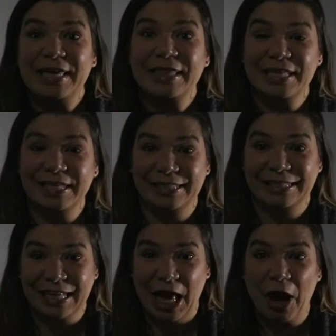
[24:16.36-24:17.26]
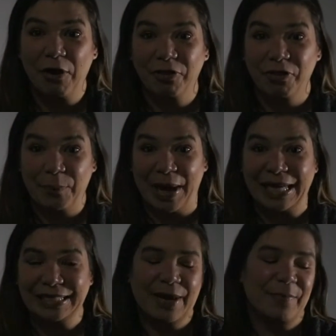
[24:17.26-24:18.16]
in this health
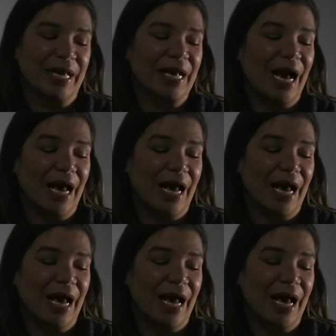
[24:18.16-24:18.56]
pandemic,